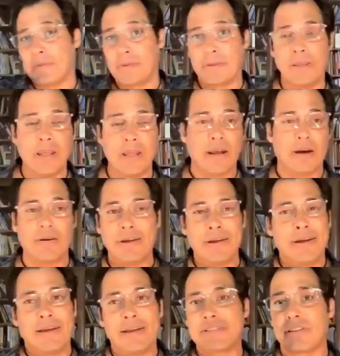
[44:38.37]

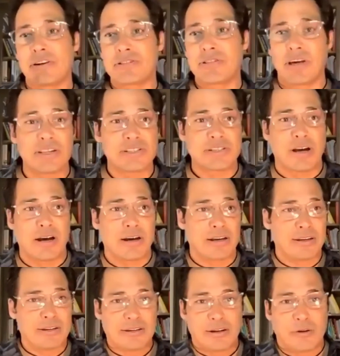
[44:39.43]
And so there's all this talk,
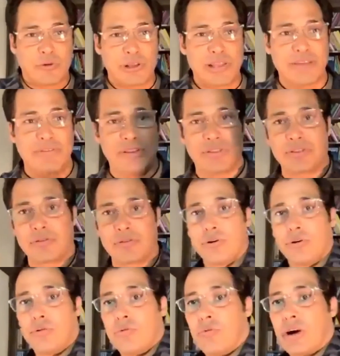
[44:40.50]
and we living
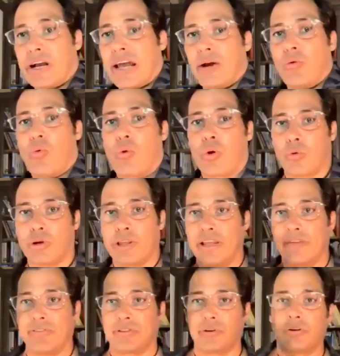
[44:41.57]
through what kind of war are we
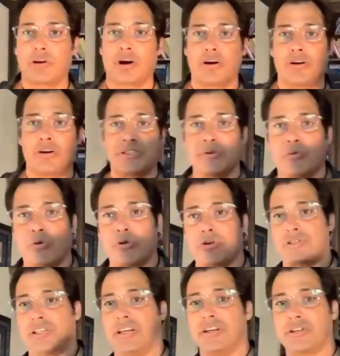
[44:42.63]
living through? Currency
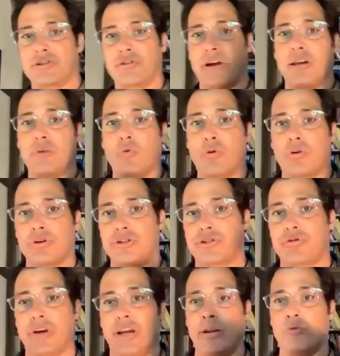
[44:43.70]
wars lead to trade wars
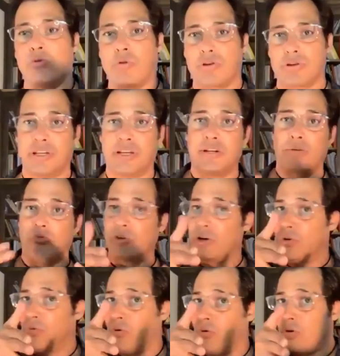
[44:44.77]
lead to
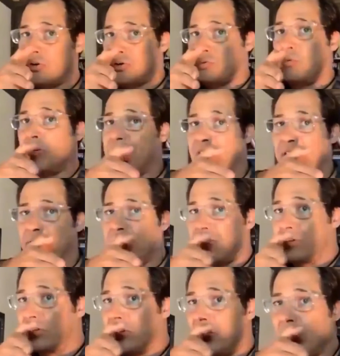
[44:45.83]
real wars, what we think of
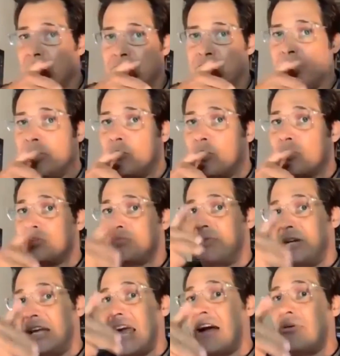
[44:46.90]
as shooting wars.
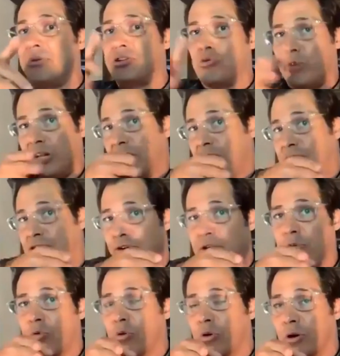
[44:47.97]
But now in between a
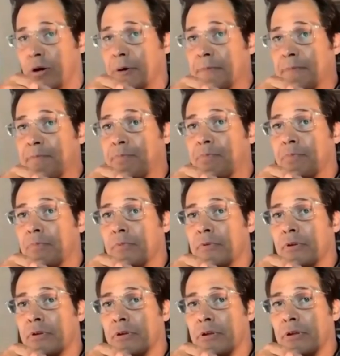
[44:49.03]
shooting war,
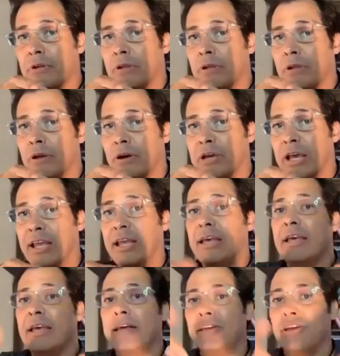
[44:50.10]
okay,
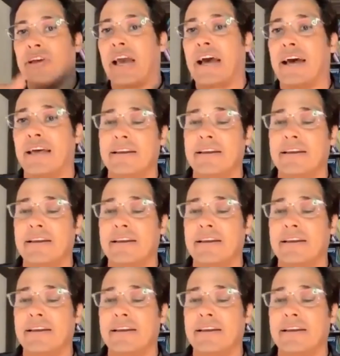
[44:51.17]
you got